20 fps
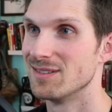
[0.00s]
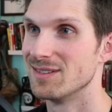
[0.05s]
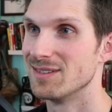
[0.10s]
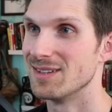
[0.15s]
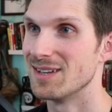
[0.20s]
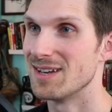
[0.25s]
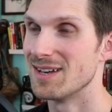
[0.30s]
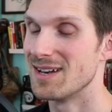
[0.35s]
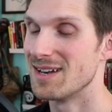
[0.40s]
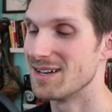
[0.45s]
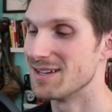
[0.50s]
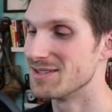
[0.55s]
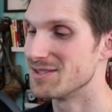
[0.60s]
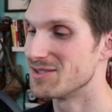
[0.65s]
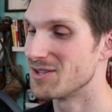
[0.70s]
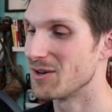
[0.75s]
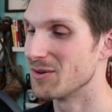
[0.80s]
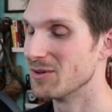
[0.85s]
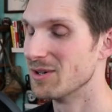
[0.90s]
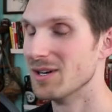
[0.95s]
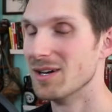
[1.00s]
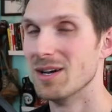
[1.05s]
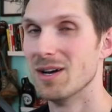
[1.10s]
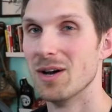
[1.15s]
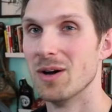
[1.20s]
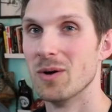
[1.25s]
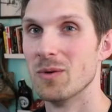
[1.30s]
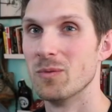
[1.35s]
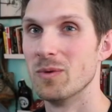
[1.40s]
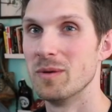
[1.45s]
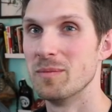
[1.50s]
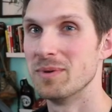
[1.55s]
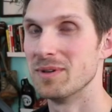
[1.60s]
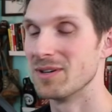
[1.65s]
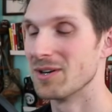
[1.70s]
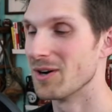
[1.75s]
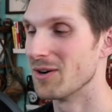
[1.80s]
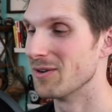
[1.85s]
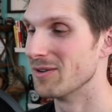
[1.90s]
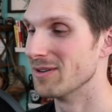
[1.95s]
Yeah. So we've
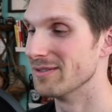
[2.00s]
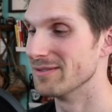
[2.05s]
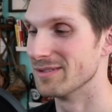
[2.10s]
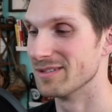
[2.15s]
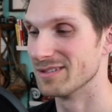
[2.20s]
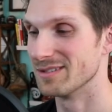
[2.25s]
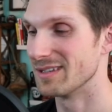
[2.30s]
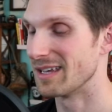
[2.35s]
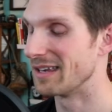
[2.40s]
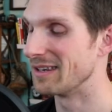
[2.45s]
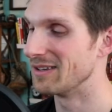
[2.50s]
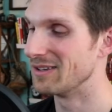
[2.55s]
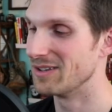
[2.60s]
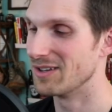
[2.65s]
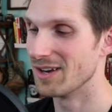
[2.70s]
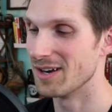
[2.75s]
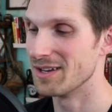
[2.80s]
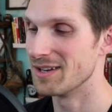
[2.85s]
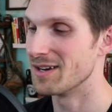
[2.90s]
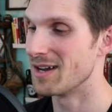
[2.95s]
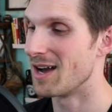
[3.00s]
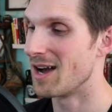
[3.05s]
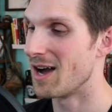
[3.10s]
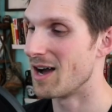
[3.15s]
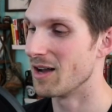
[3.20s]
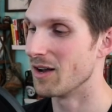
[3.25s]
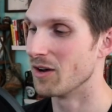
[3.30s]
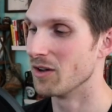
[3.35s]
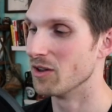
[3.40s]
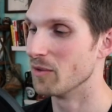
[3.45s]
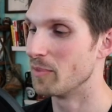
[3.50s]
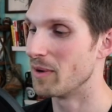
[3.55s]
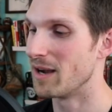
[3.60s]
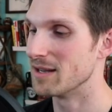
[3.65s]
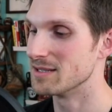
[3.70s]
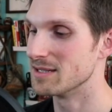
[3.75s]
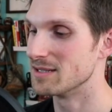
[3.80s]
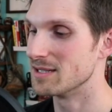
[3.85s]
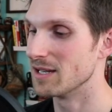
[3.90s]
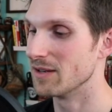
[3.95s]
been going and gunning hot on the
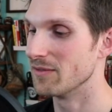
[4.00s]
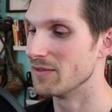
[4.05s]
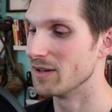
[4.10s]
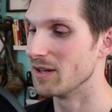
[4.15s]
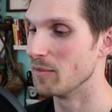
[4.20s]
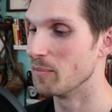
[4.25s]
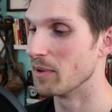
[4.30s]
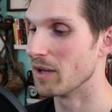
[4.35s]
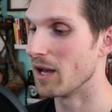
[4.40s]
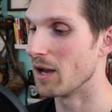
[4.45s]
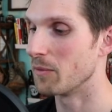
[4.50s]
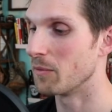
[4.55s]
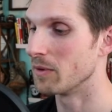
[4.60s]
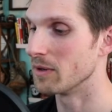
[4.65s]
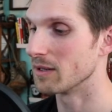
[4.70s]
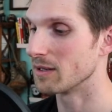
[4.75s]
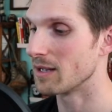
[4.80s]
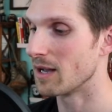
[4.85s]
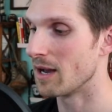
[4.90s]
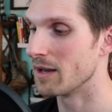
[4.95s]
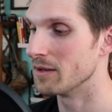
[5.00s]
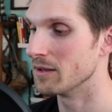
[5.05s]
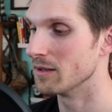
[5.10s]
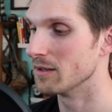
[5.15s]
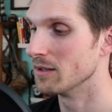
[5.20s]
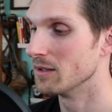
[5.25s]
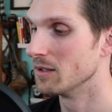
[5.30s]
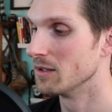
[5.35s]
positivity, but I want to kind of